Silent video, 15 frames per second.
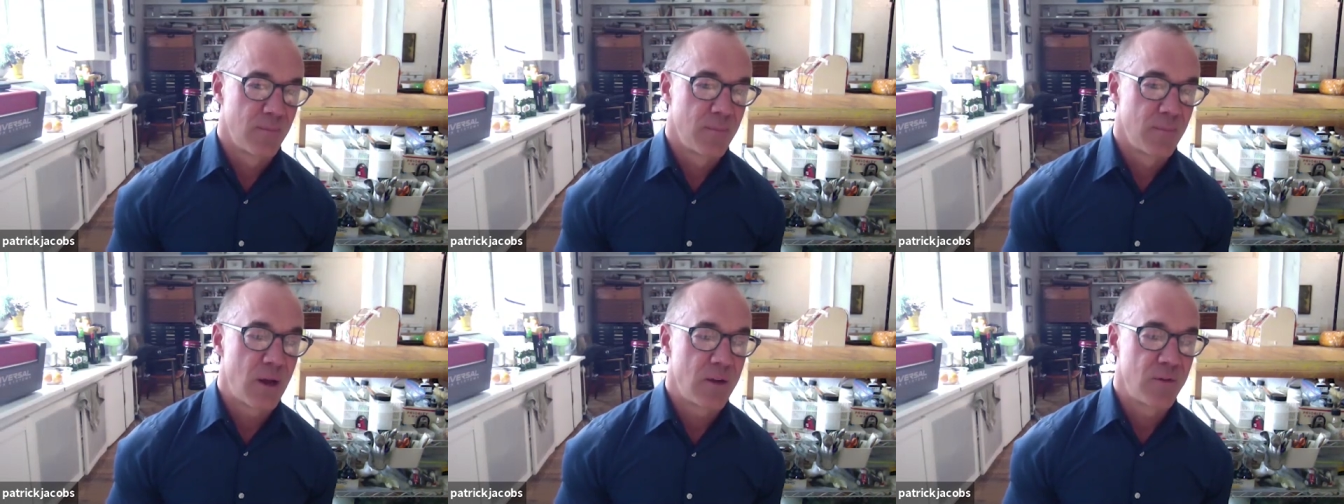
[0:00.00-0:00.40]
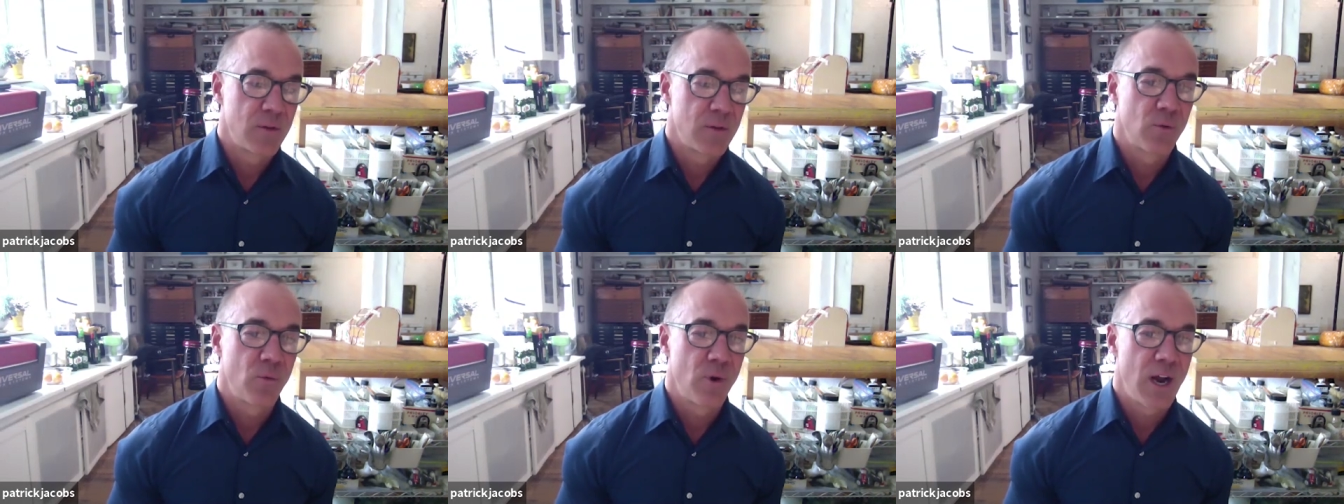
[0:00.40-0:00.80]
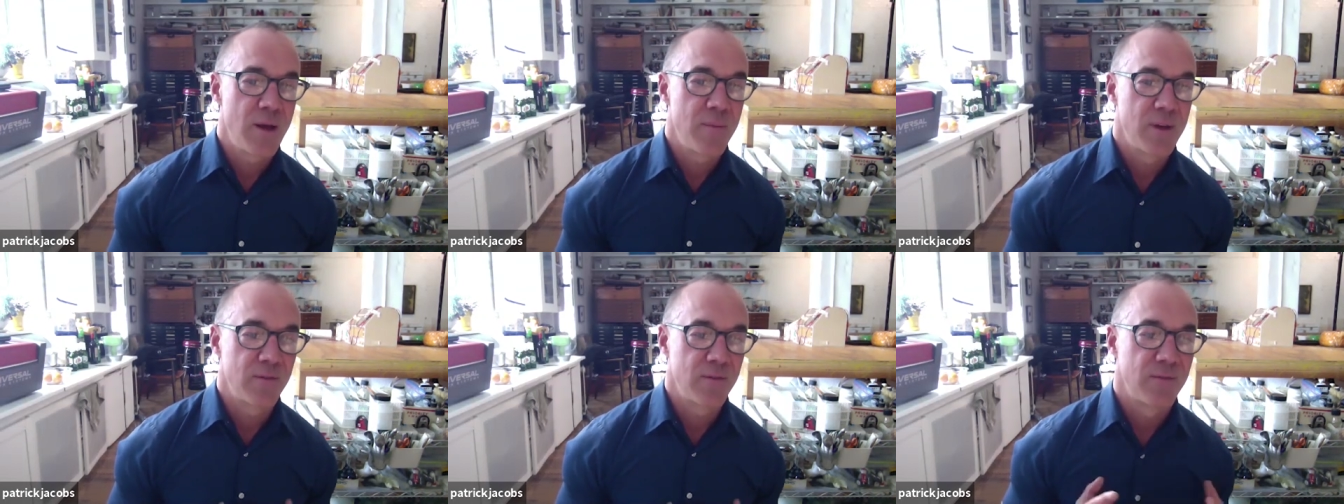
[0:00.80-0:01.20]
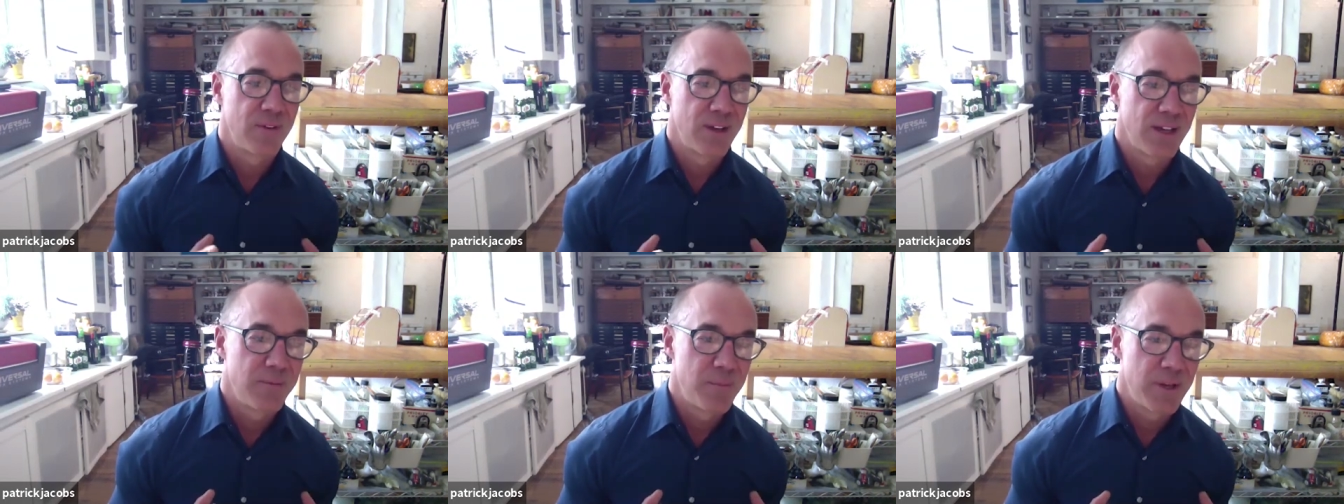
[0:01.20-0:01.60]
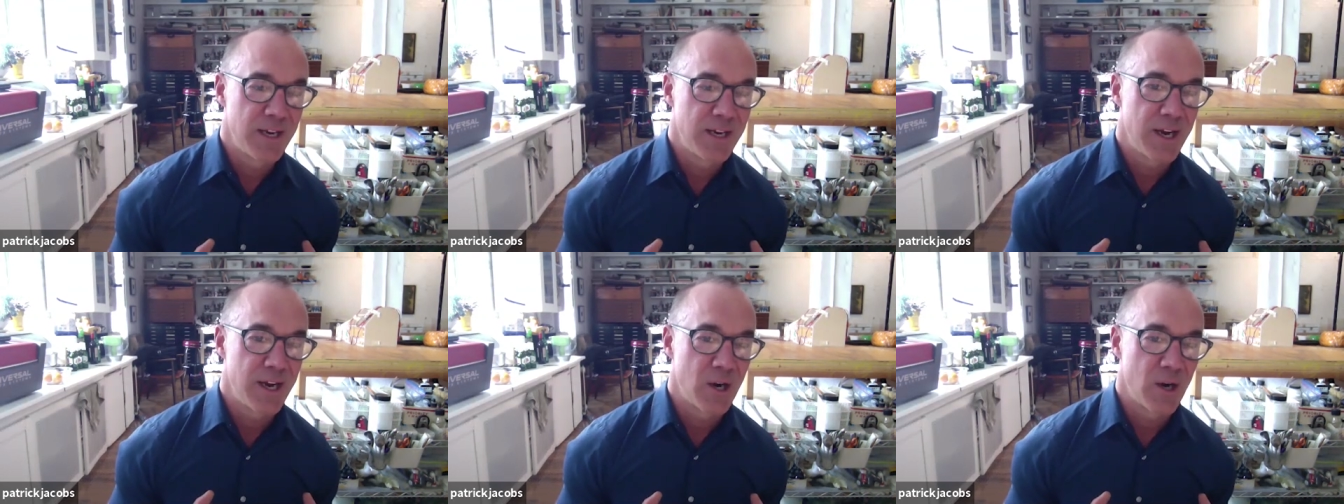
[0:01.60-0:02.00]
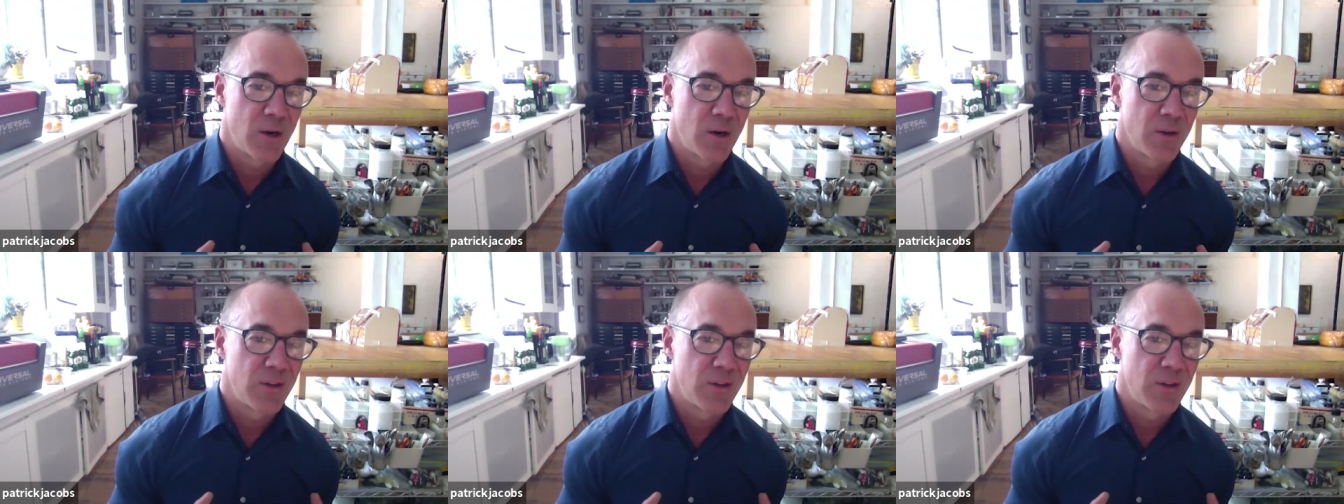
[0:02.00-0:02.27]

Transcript: Now, if there's a rabbit in midair,